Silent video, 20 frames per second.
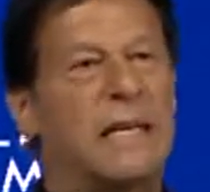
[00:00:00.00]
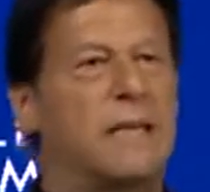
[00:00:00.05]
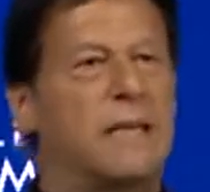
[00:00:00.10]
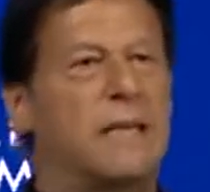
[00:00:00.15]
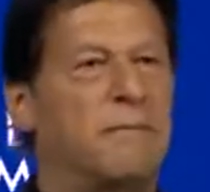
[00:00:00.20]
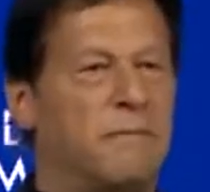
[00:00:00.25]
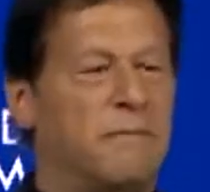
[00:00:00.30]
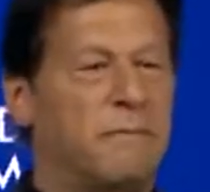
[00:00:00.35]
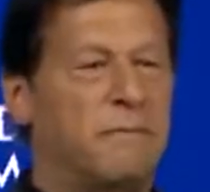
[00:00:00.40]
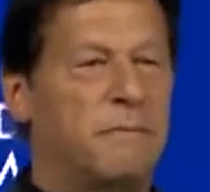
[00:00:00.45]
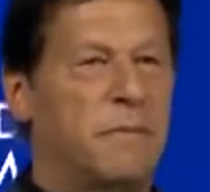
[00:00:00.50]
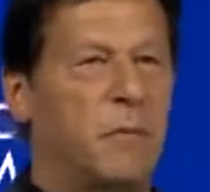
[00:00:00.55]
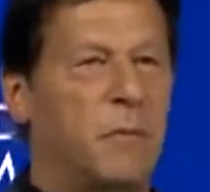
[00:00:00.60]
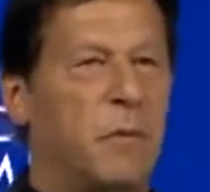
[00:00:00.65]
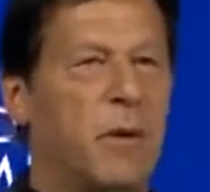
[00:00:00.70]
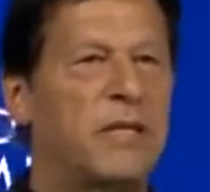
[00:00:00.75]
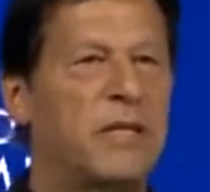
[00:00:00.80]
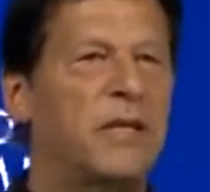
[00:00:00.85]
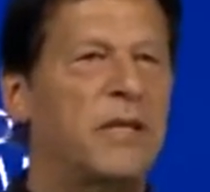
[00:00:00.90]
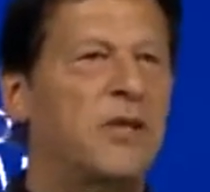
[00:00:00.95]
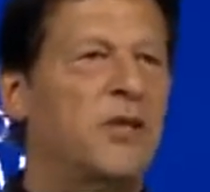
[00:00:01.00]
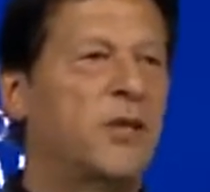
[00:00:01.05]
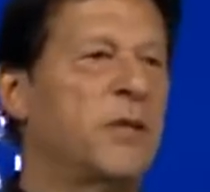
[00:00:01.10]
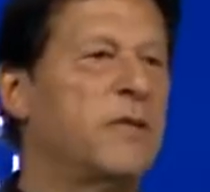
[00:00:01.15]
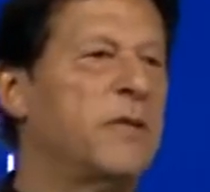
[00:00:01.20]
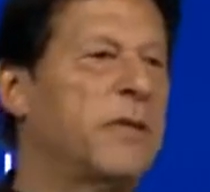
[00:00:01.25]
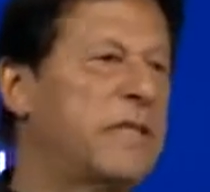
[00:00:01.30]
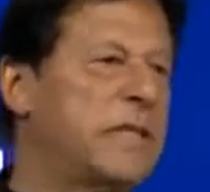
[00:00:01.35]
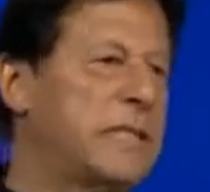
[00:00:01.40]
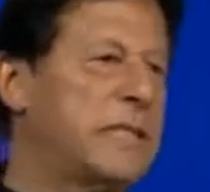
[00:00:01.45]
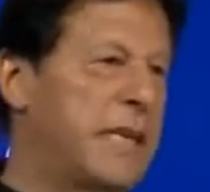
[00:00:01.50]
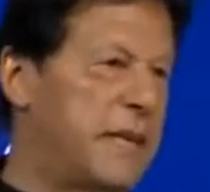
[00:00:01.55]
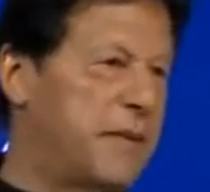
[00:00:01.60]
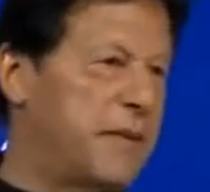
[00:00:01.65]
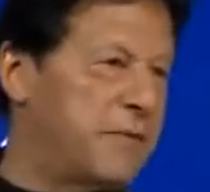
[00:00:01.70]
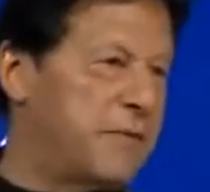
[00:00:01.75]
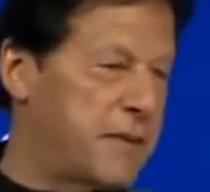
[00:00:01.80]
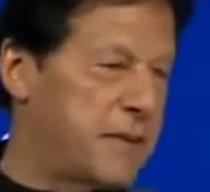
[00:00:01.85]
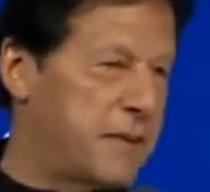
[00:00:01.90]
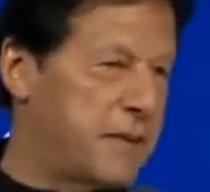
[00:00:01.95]
we were left with the militant
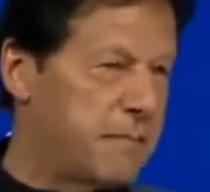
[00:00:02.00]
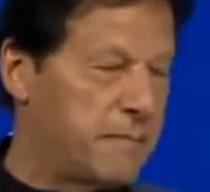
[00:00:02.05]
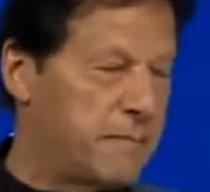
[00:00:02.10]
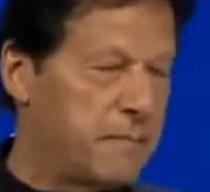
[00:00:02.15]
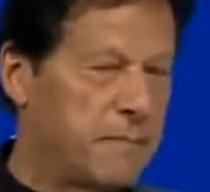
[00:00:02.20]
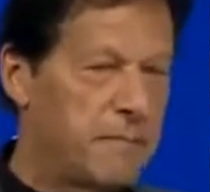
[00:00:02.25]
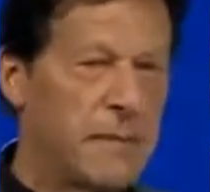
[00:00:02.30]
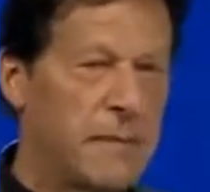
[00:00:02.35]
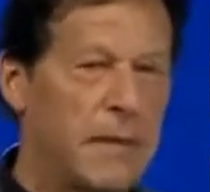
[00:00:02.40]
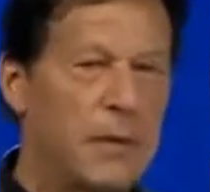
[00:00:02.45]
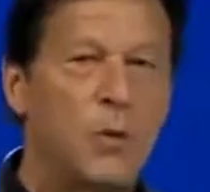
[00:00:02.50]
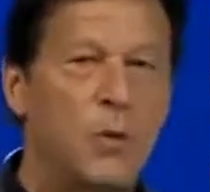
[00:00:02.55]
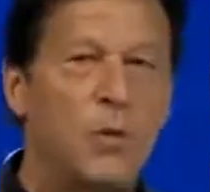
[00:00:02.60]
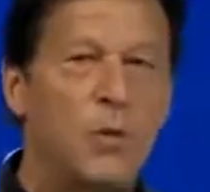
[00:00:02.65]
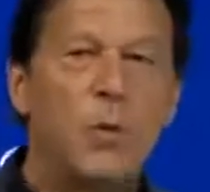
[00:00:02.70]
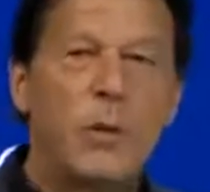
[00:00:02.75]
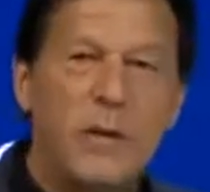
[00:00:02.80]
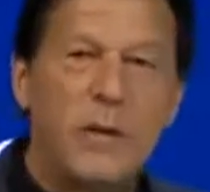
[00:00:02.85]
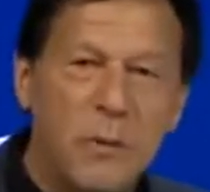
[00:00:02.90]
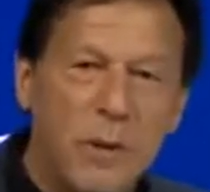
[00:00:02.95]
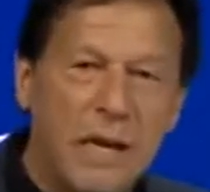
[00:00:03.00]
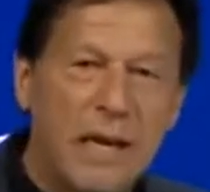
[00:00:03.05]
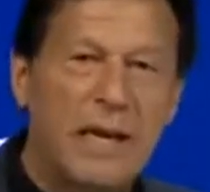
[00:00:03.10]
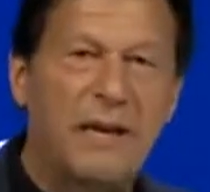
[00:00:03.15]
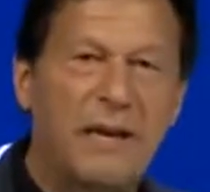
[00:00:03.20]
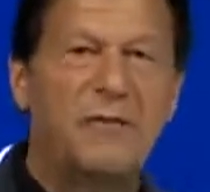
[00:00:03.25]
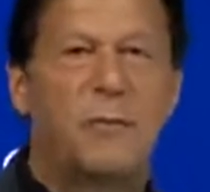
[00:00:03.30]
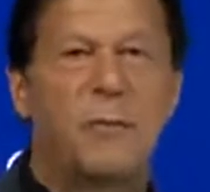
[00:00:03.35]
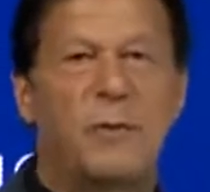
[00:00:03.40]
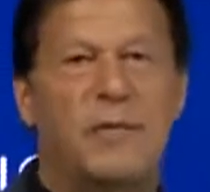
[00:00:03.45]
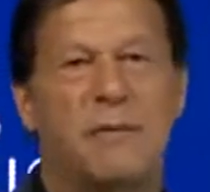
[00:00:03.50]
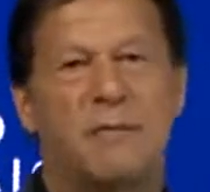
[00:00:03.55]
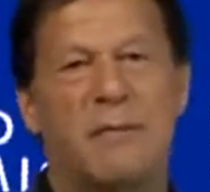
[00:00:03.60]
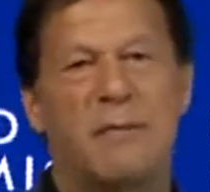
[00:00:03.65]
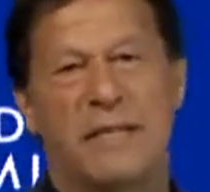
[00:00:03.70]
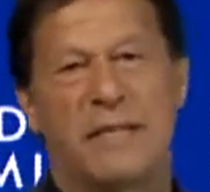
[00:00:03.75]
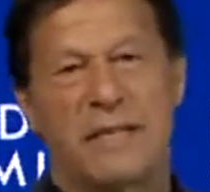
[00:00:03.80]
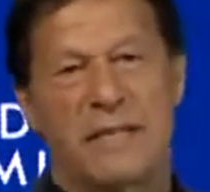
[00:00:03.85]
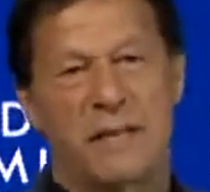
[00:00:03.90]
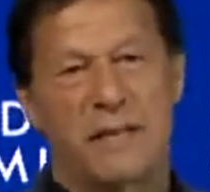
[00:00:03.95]
groups, and Pakistan suffered the
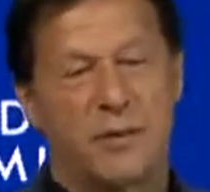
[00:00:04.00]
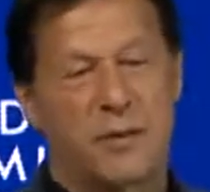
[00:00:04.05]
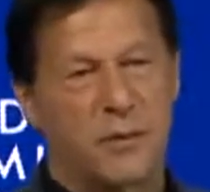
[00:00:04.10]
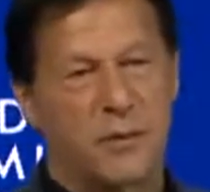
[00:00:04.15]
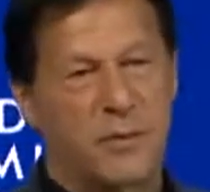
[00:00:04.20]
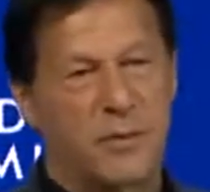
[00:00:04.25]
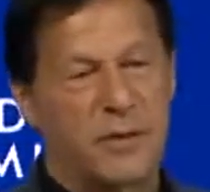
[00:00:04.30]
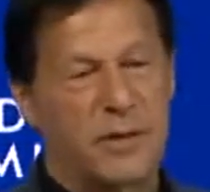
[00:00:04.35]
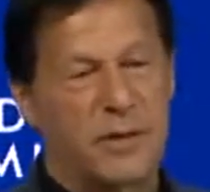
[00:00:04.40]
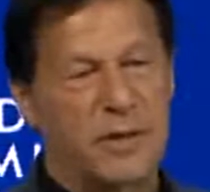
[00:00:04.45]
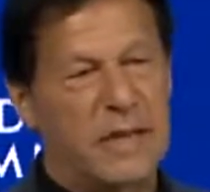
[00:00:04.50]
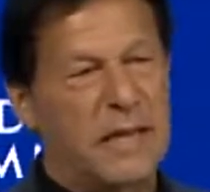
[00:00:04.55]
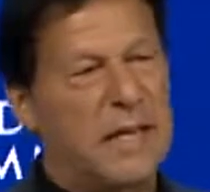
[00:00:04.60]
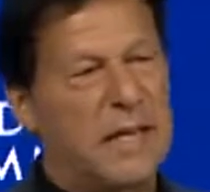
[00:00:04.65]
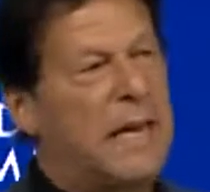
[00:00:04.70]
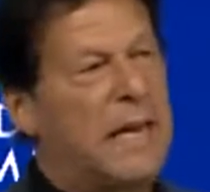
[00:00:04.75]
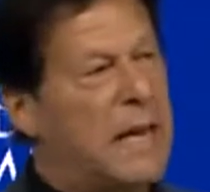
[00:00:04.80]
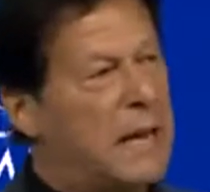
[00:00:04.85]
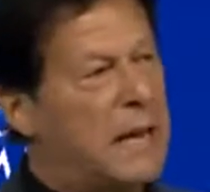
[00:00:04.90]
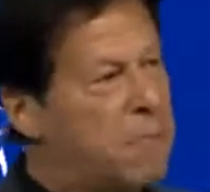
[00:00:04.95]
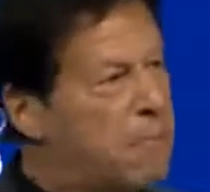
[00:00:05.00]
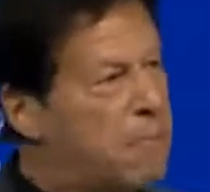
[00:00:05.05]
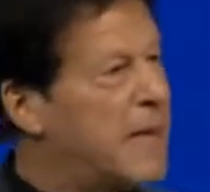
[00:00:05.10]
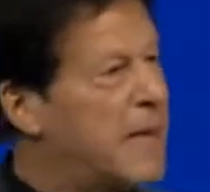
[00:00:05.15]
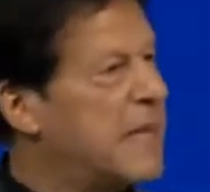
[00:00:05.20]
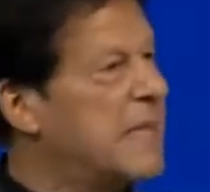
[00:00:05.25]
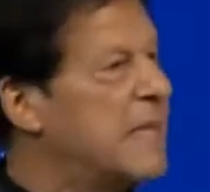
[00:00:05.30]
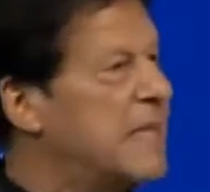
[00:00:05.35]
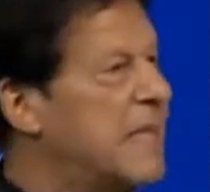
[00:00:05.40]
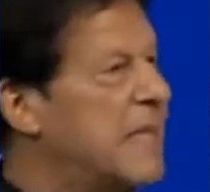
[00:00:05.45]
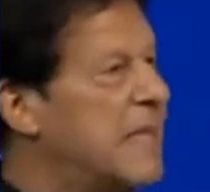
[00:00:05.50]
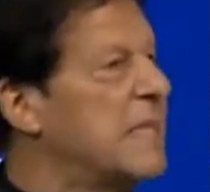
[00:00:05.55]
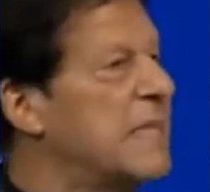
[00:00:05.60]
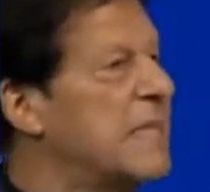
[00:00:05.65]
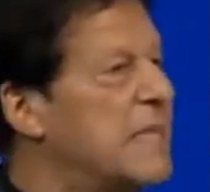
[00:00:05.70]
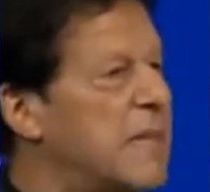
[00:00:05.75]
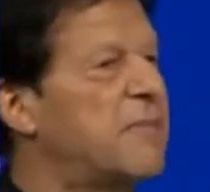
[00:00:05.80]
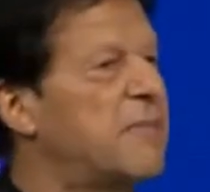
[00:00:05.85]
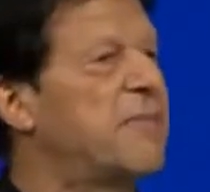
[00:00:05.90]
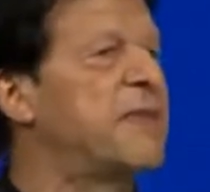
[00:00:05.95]
consequences. First time ever
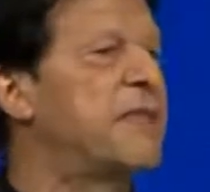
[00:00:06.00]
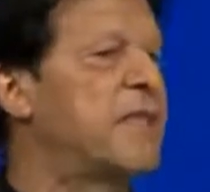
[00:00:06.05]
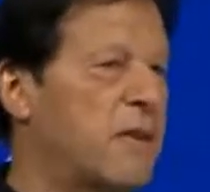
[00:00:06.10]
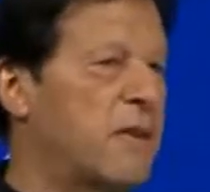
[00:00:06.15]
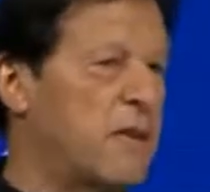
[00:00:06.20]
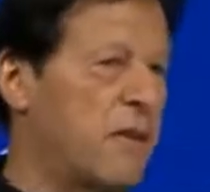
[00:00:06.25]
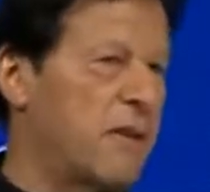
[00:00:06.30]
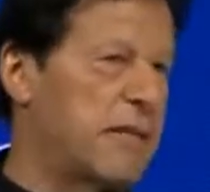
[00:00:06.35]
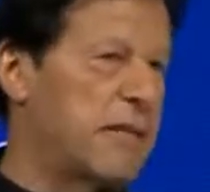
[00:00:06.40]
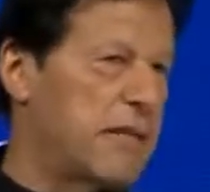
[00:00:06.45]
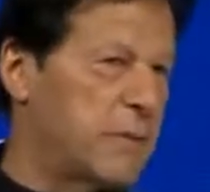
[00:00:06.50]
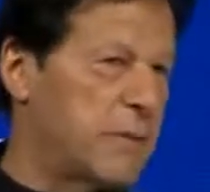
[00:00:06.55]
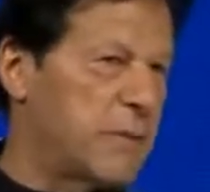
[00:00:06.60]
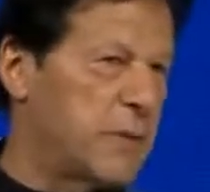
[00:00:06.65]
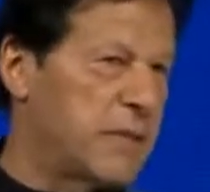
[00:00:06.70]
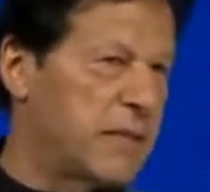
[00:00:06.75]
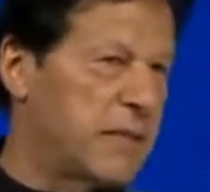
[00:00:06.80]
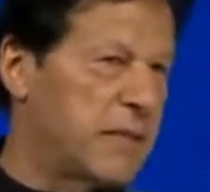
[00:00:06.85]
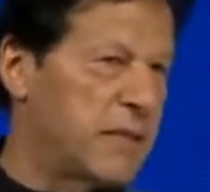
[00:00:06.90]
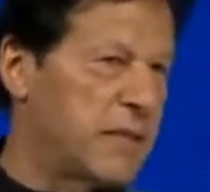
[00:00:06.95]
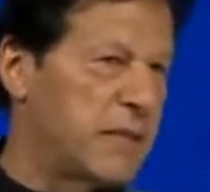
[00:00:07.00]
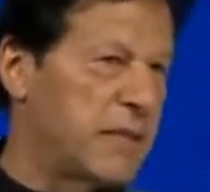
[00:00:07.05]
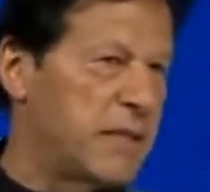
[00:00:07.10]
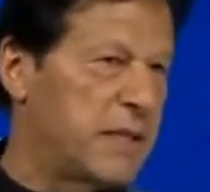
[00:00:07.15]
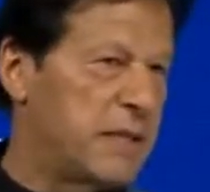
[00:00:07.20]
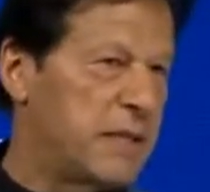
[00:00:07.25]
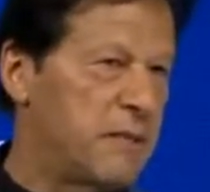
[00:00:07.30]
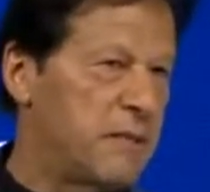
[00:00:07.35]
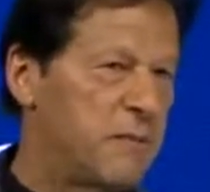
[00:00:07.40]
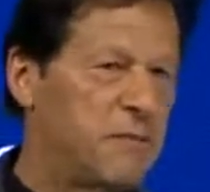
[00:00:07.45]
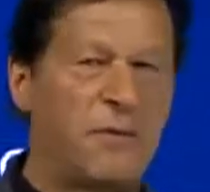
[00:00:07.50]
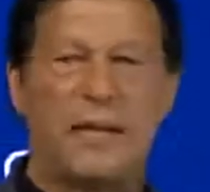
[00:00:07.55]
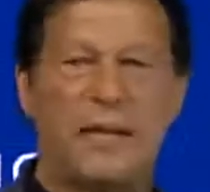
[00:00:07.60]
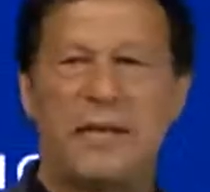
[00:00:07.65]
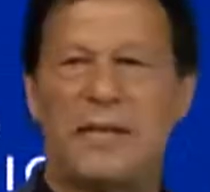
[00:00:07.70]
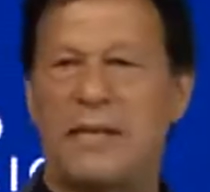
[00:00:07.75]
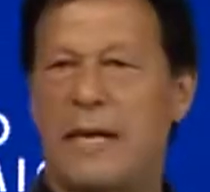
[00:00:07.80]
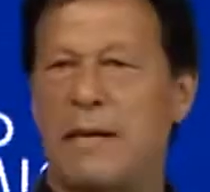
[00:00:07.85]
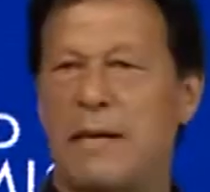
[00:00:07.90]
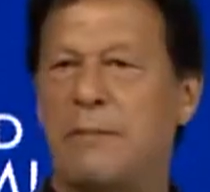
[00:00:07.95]
we had militant groups in Pakistan.
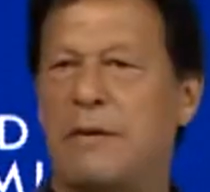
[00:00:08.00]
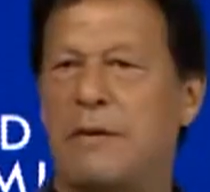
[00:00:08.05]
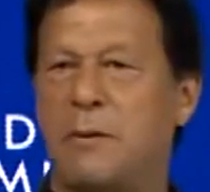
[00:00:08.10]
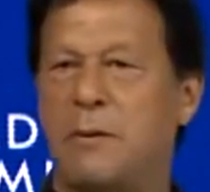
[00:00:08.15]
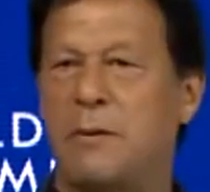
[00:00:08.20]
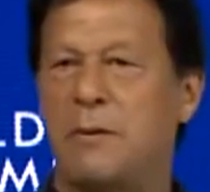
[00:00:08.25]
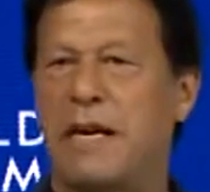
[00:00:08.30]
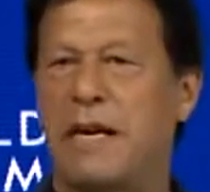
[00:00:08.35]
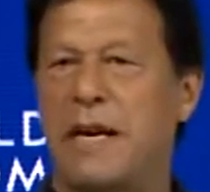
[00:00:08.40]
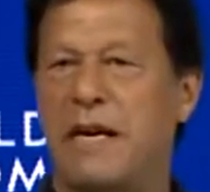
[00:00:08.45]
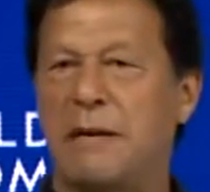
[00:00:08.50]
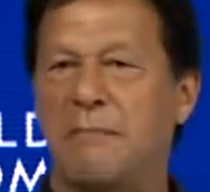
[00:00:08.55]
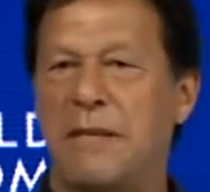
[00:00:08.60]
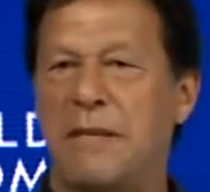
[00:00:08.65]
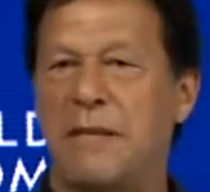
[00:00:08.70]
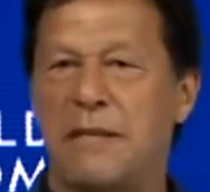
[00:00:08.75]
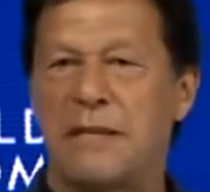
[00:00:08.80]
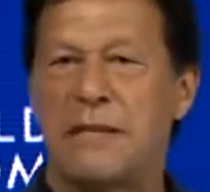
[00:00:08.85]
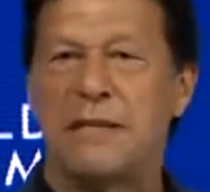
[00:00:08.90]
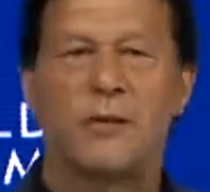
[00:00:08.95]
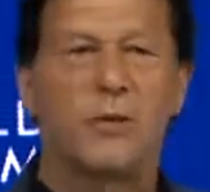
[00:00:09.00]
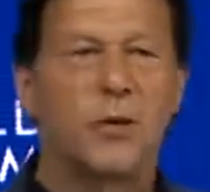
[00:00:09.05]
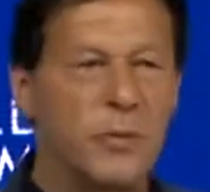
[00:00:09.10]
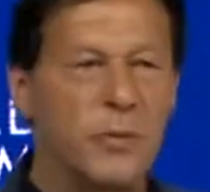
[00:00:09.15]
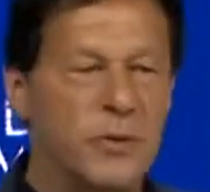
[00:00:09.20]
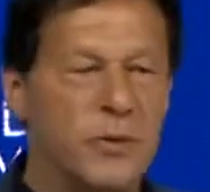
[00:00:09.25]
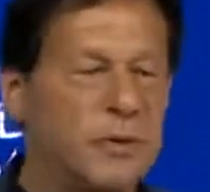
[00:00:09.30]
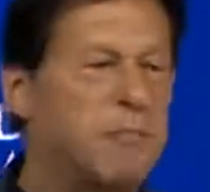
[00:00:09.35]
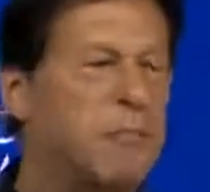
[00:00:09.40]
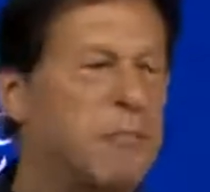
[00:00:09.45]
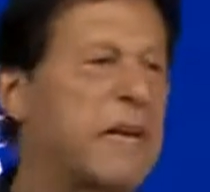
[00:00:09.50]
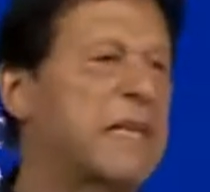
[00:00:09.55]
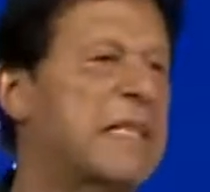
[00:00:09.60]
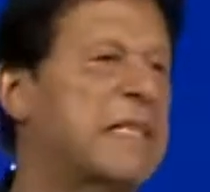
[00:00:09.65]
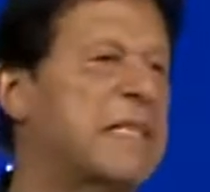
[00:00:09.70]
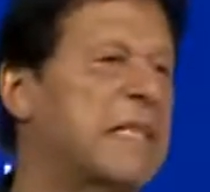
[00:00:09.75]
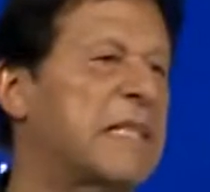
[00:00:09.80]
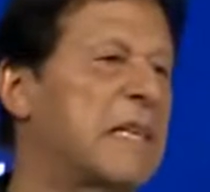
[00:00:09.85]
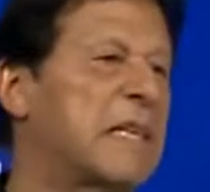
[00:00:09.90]
We had sectarian groups.